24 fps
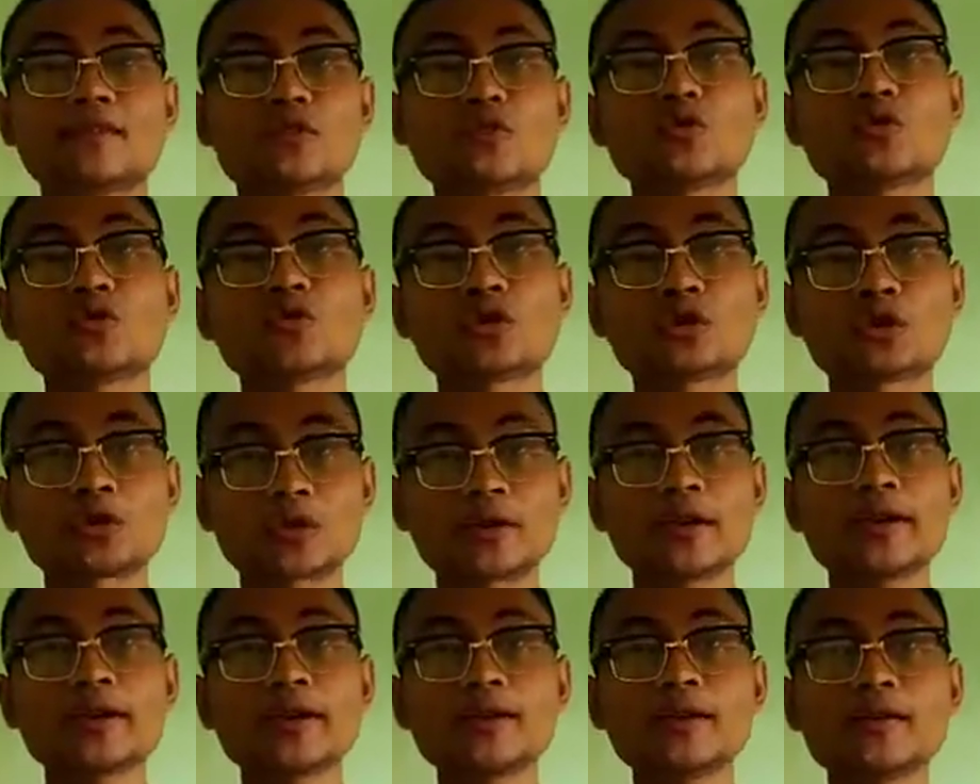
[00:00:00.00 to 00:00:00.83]
to
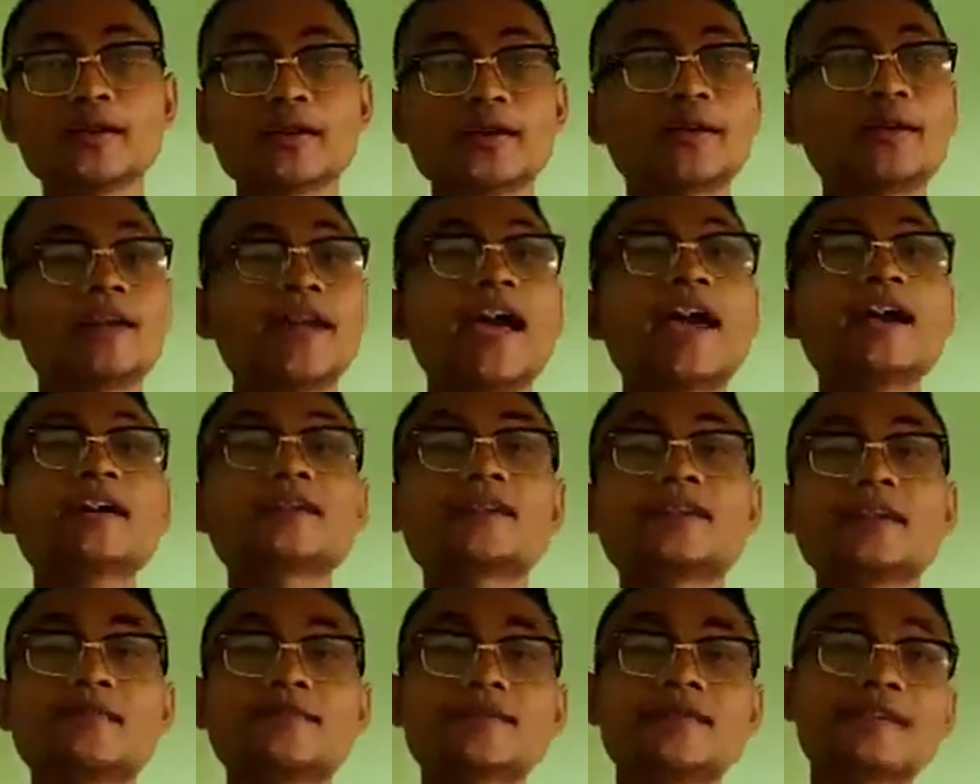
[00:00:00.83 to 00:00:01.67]
turn an
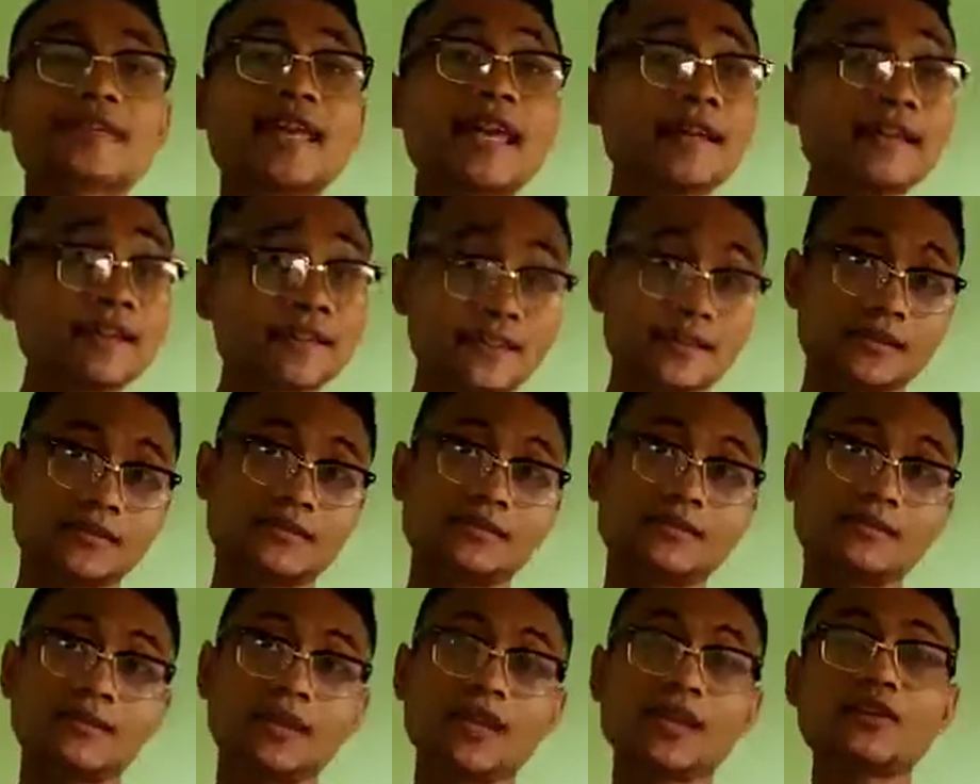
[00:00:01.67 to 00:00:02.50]
active
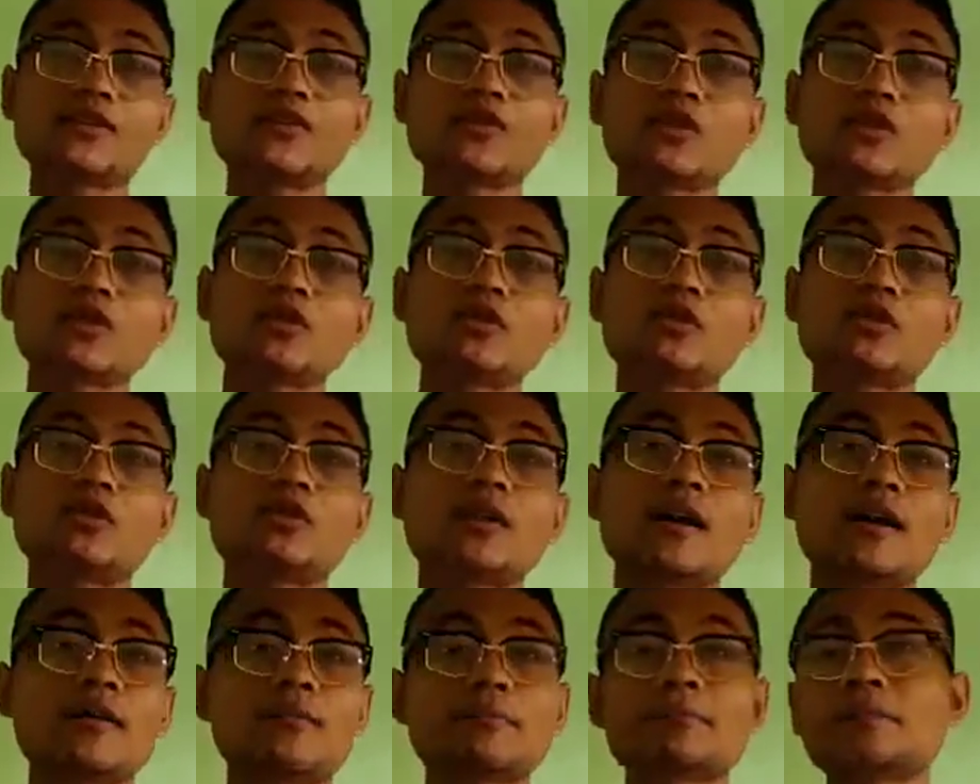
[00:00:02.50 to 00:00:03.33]
sentence
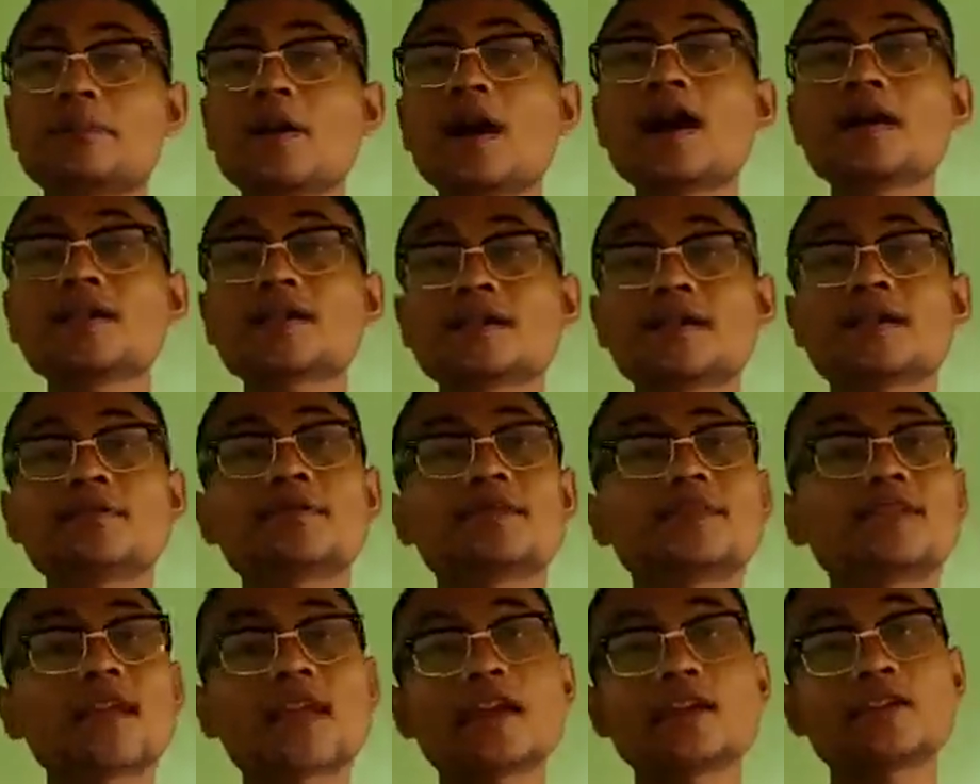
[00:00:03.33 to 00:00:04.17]
into a passive
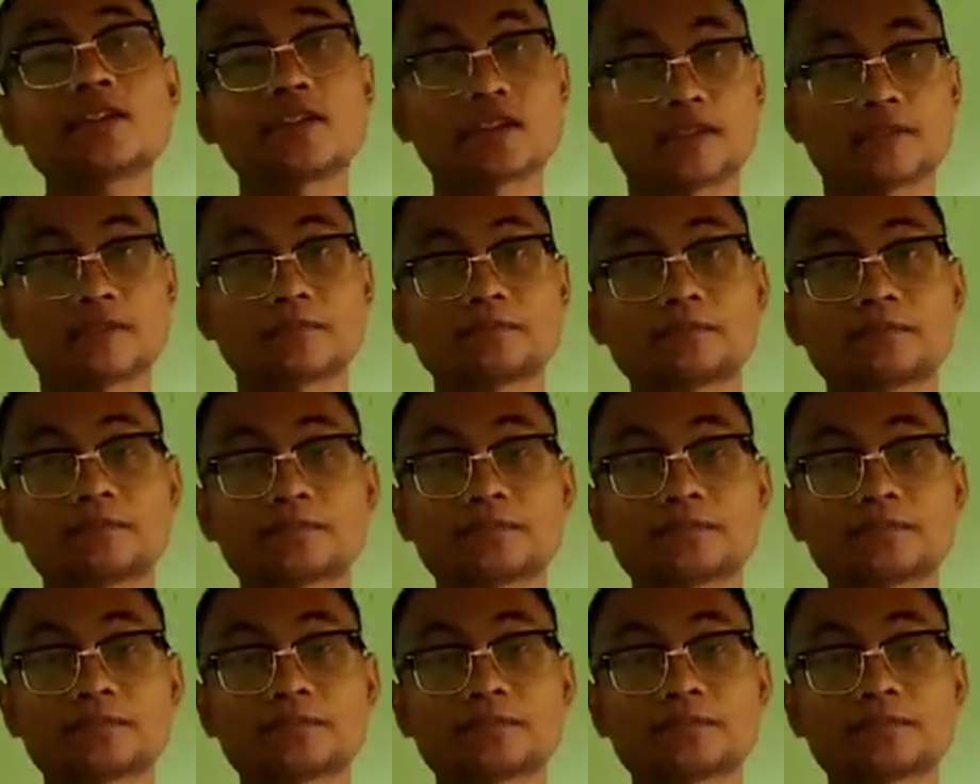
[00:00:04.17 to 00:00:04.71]
sentence.